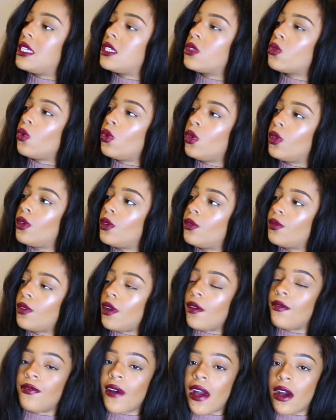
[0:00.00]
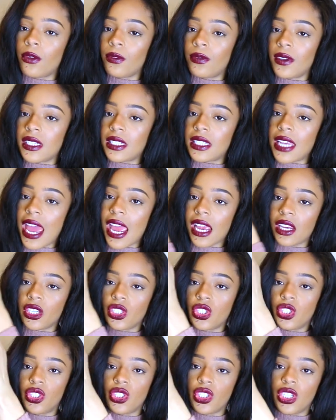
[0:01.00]
this sort of velvet
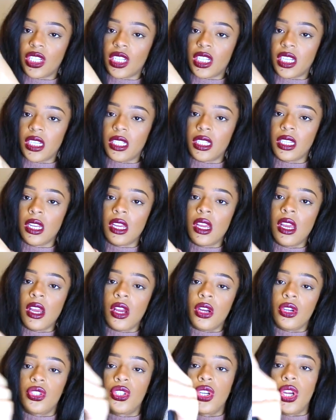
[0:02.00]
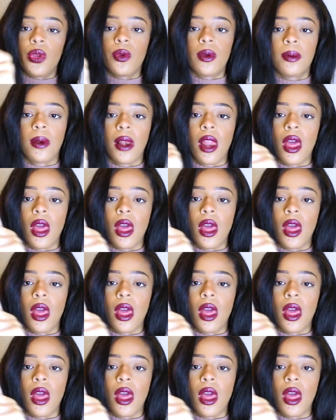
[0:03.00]
textured, I'll show you up